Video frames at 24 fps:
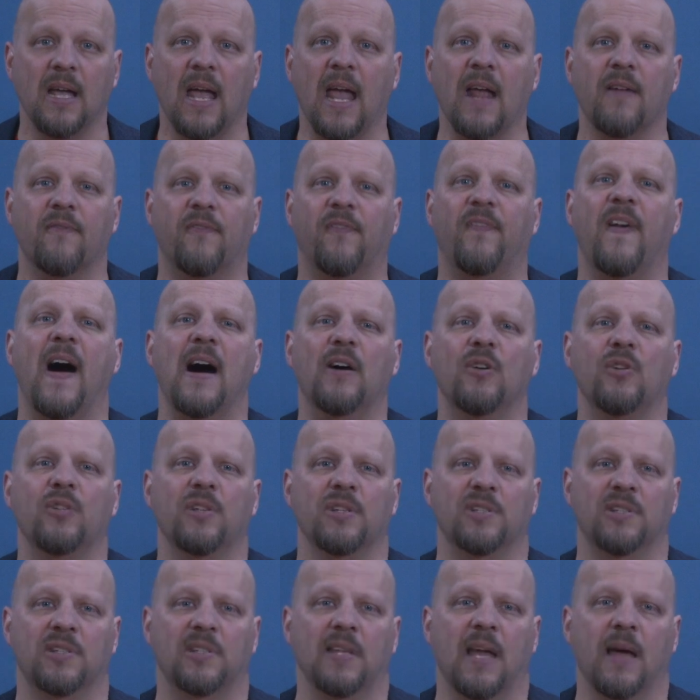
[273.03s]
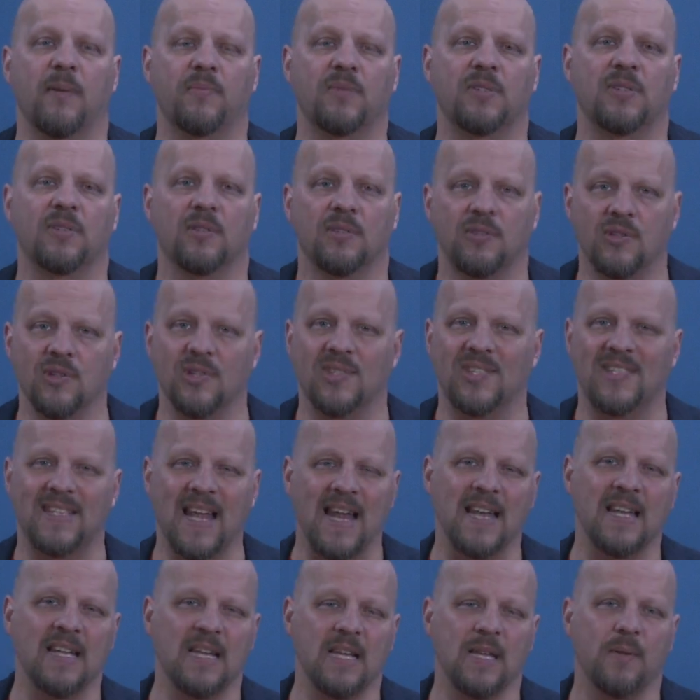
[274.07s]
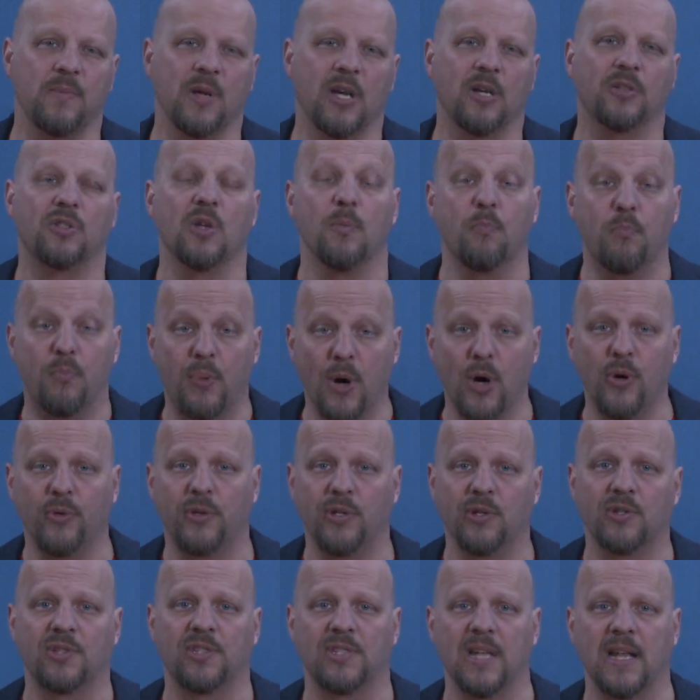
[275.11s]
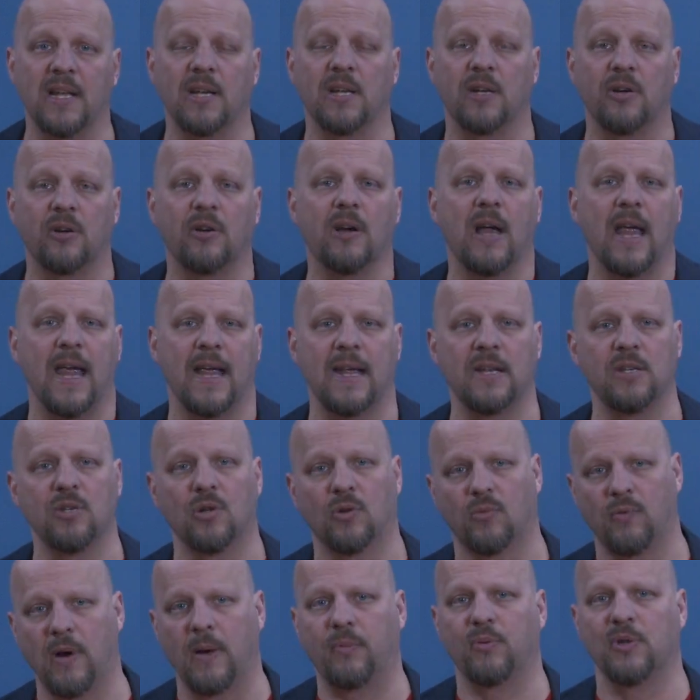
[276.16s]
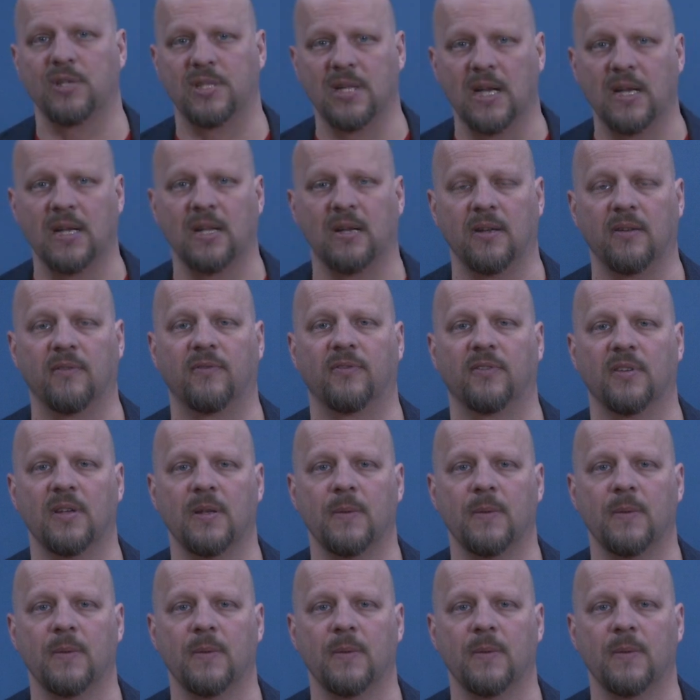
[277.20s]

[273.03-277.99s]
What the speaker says: and follow the steps to send an email to both your senator and your representative.